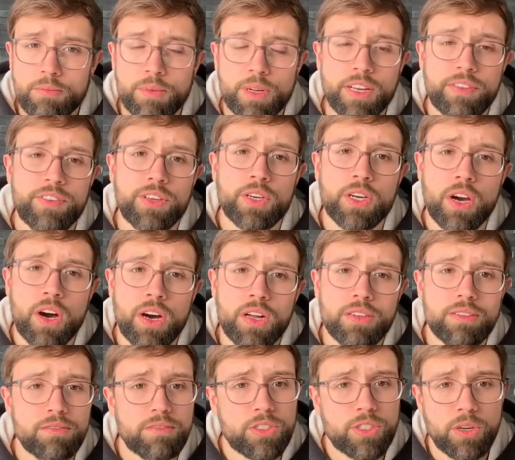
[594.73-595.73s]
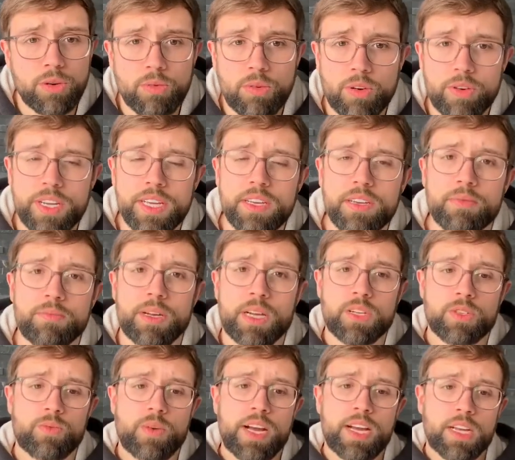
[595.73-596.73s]
but if you can't, don't worry,
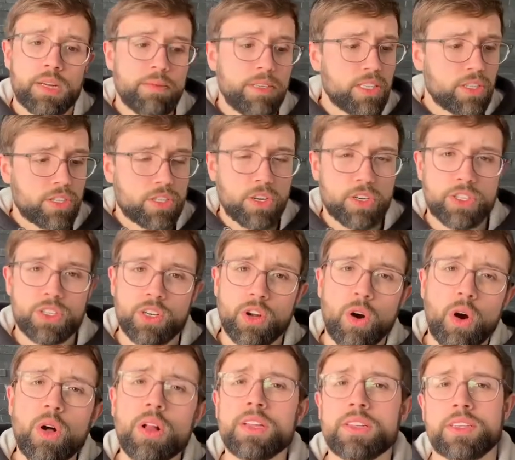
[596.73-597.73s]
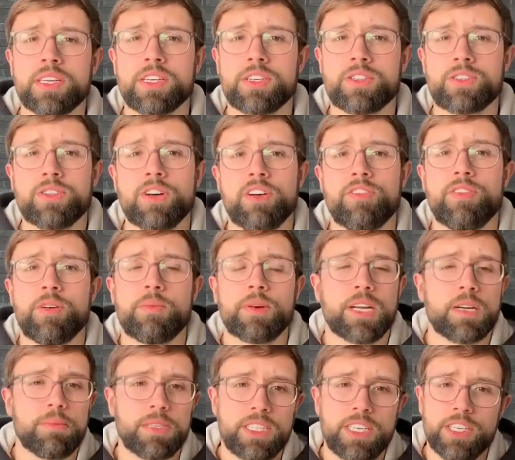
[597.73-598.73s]
because we're going to be discussing all of this stuff and we're
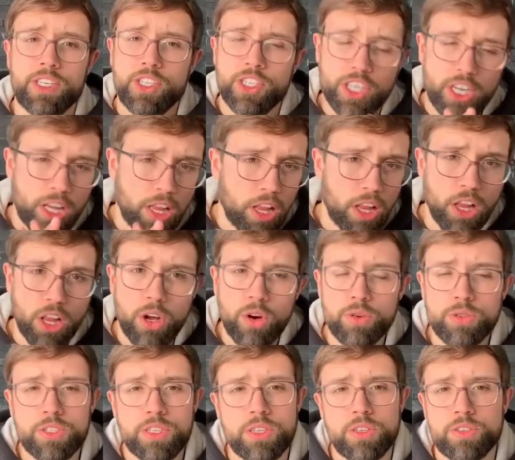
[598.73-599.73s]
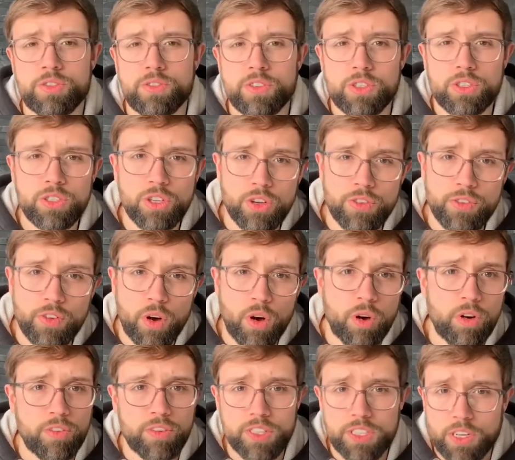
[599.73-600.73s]
going to be teaching you loads of useful stuff
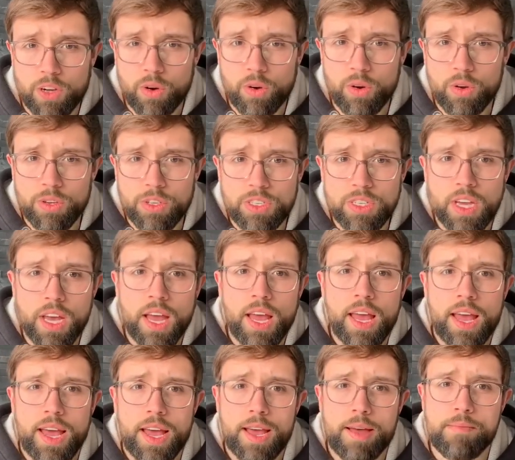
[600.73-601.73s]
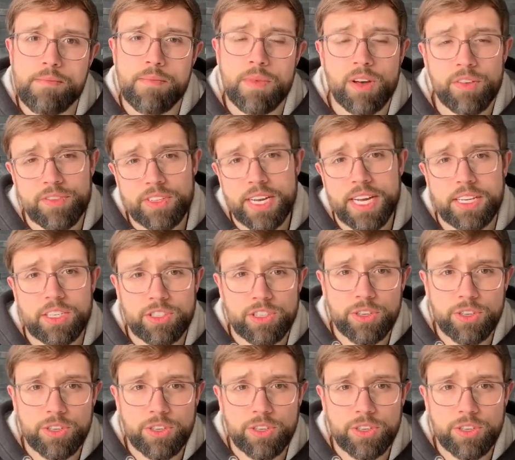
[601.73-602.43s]
over the course of the next 2